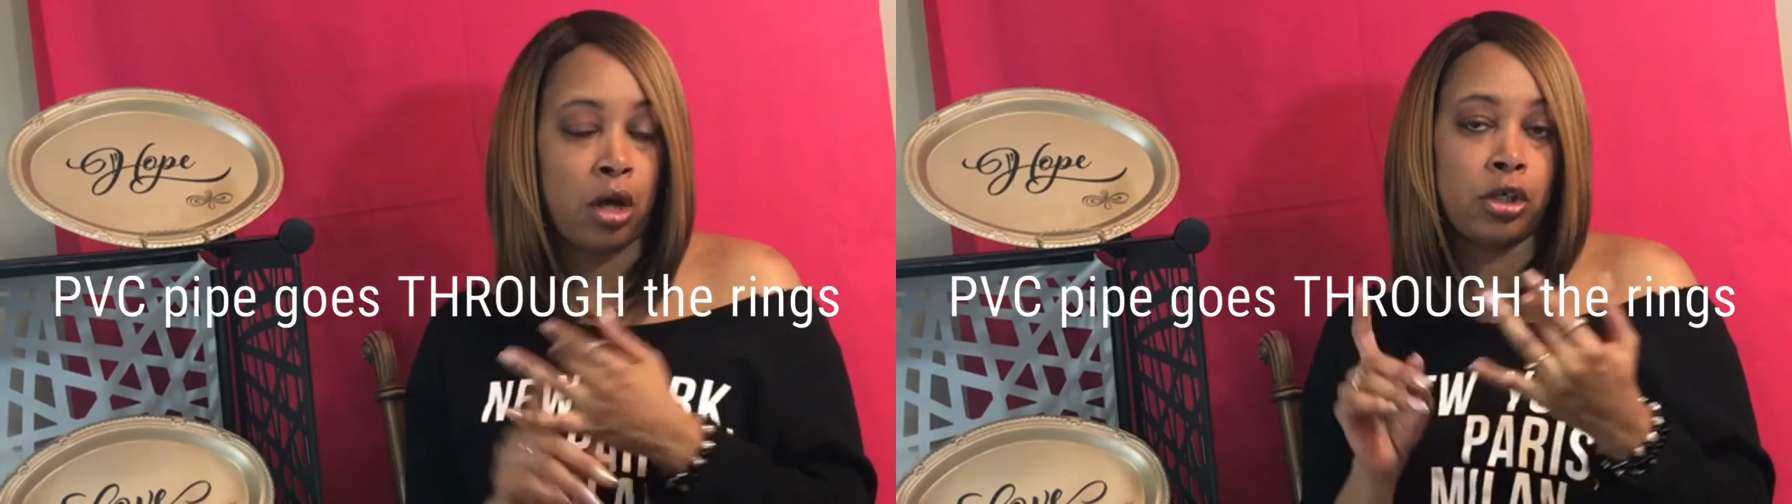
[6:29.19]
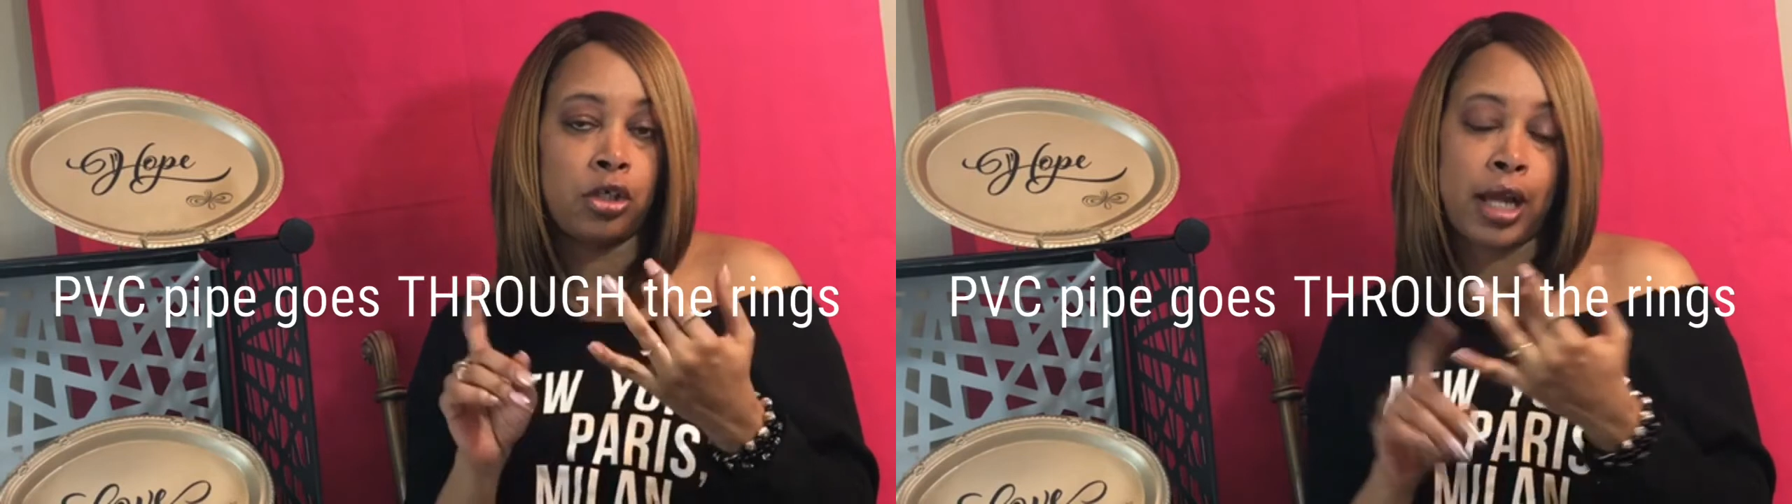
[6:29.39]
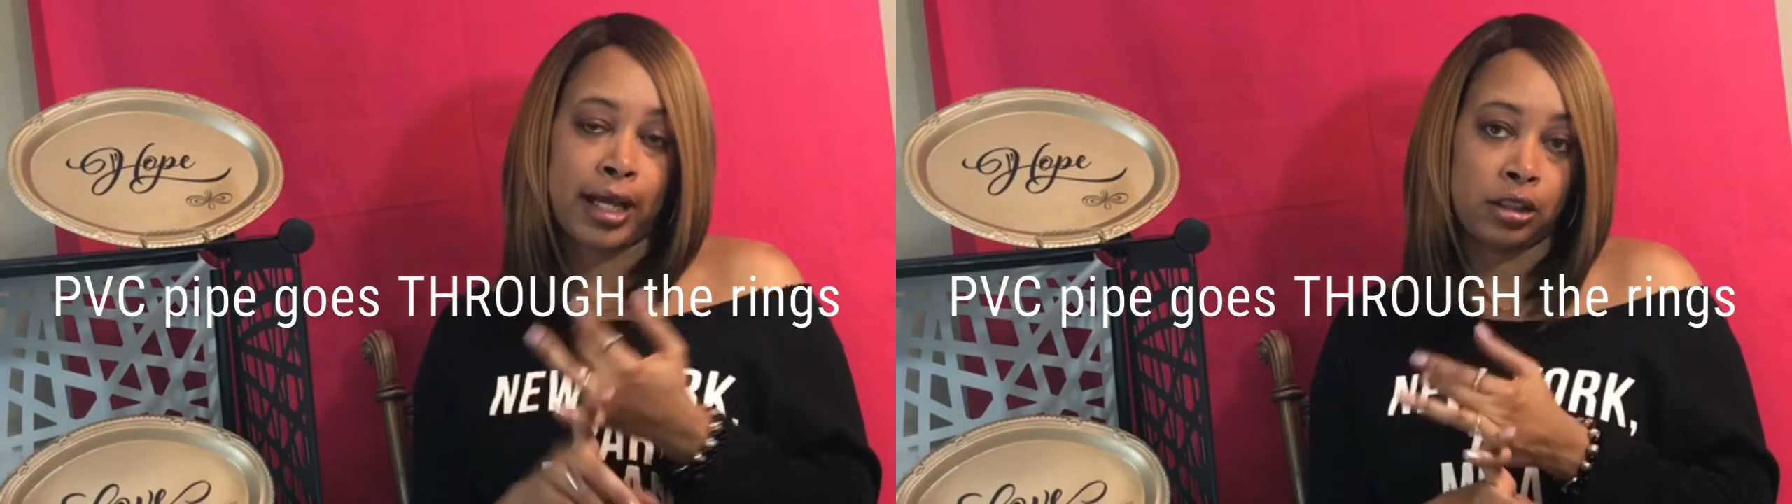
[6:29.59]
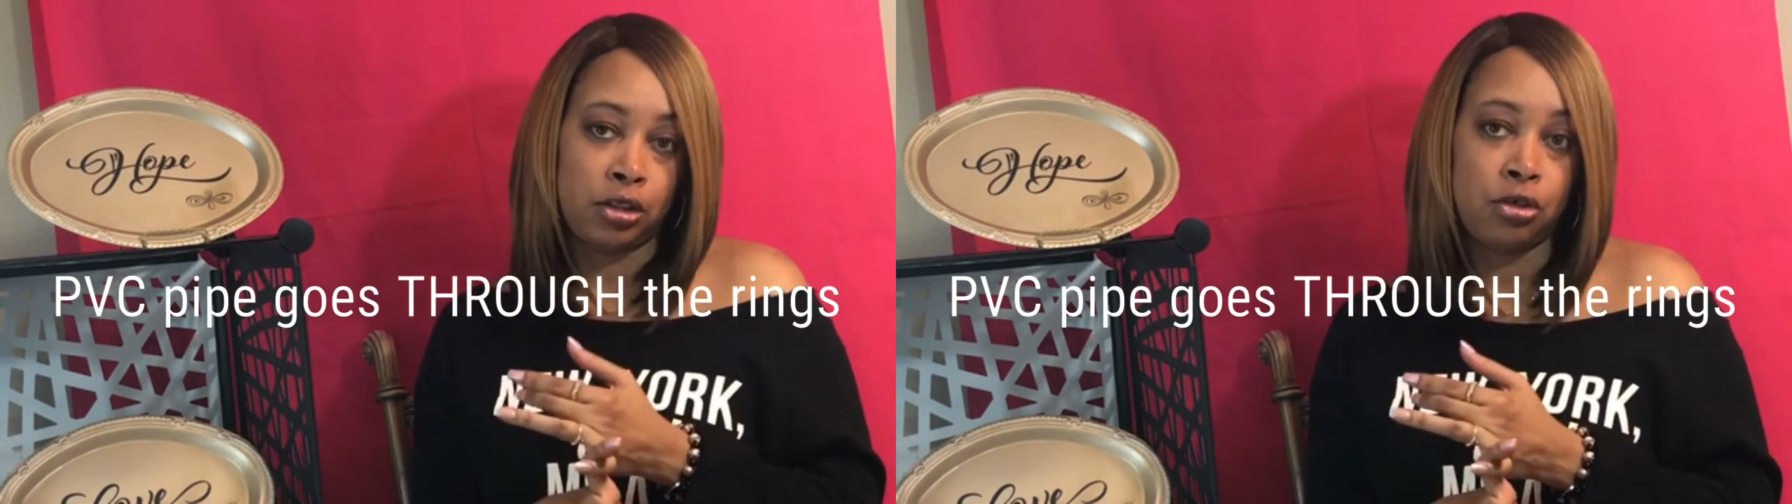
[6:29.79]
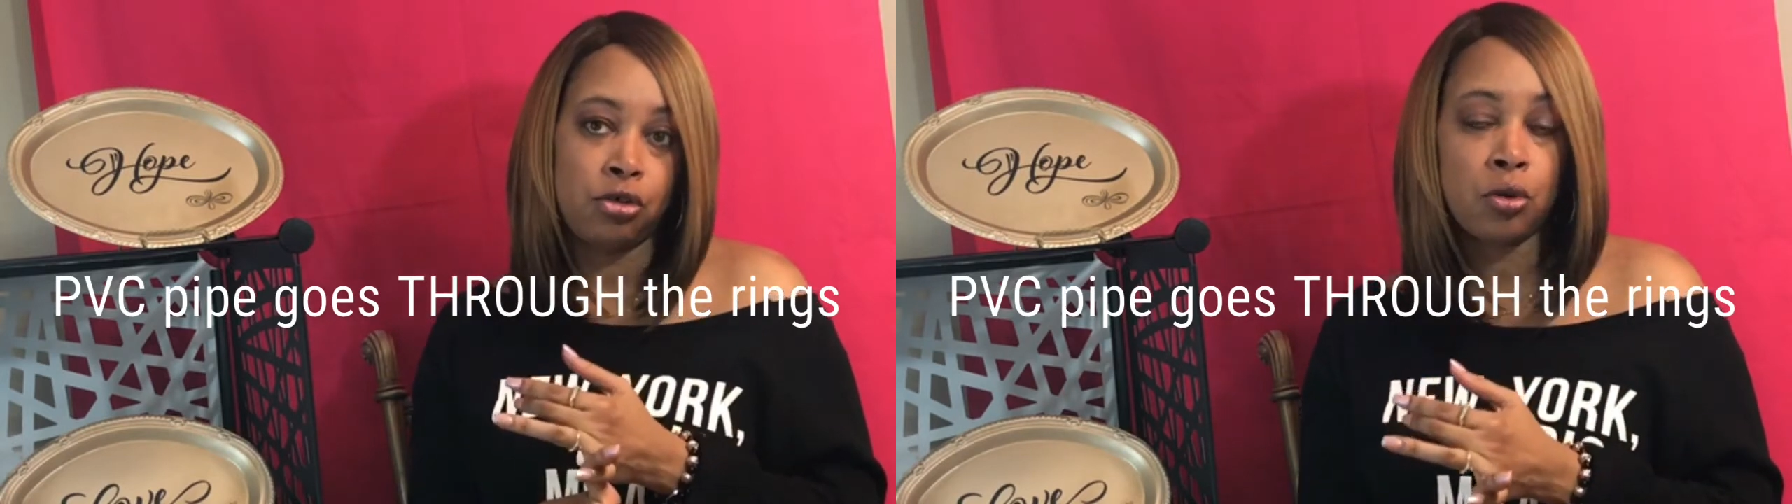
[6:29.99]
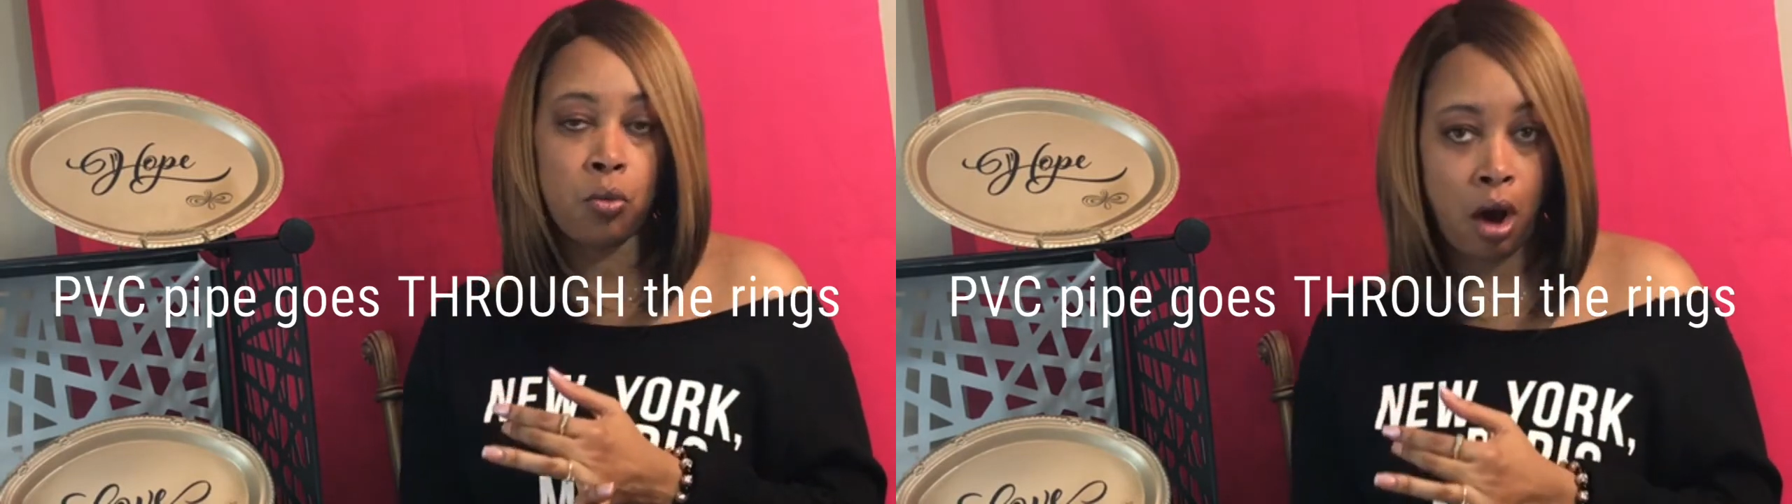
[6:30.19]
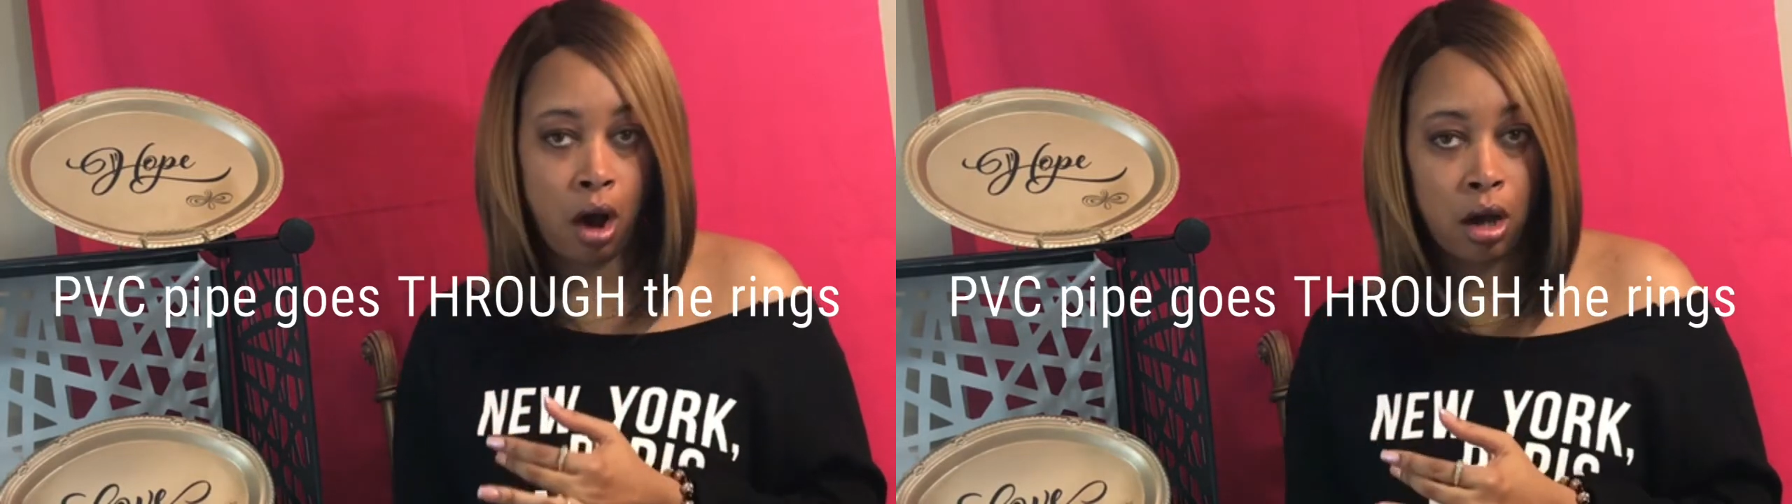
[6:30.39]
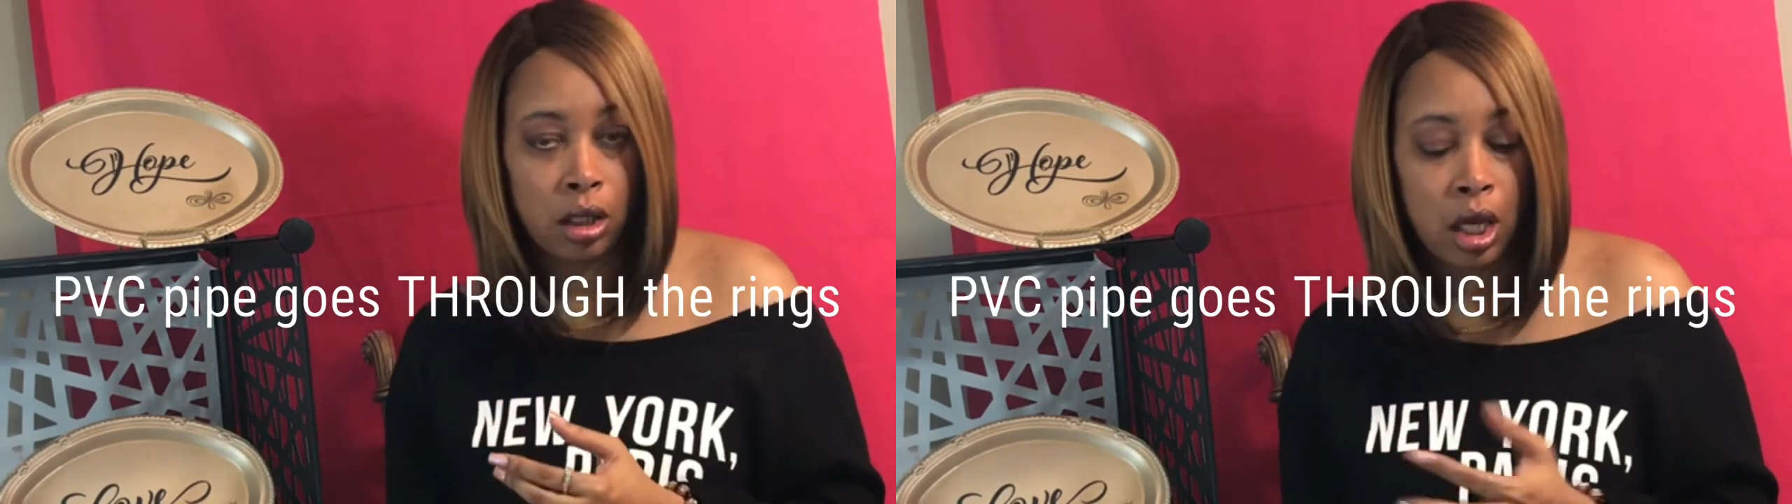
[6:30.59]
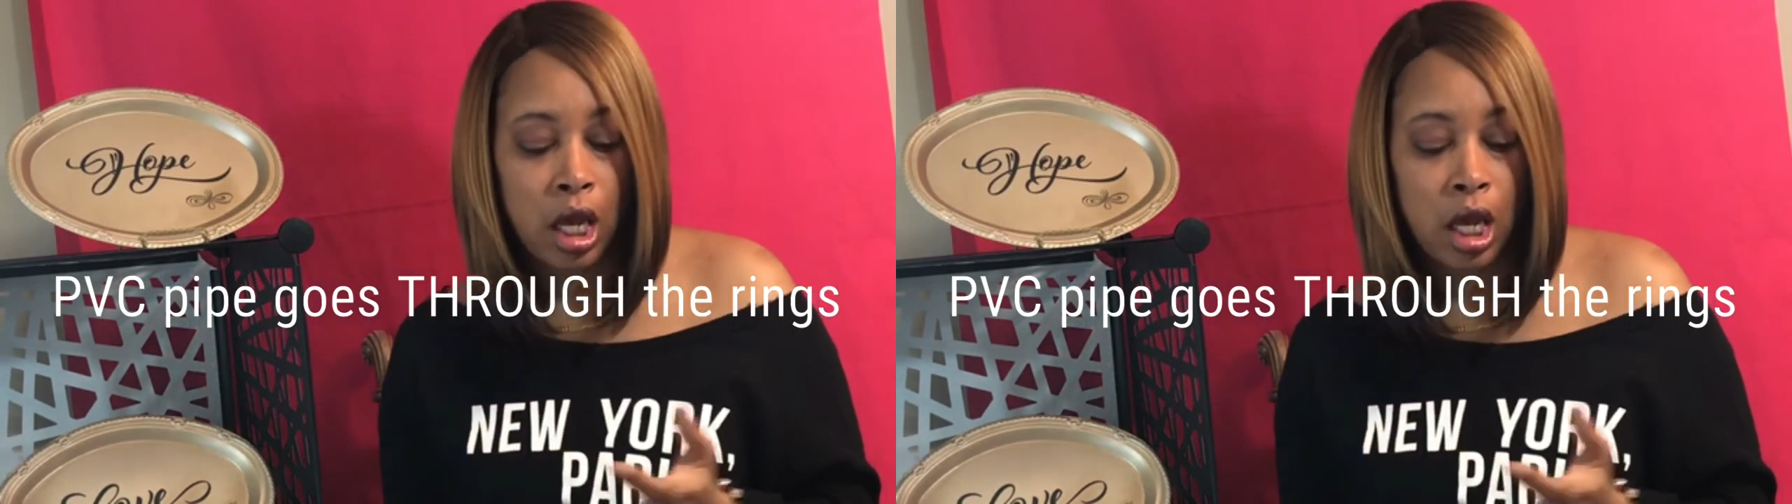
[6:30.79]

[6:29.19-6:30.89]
You can actually use your wall.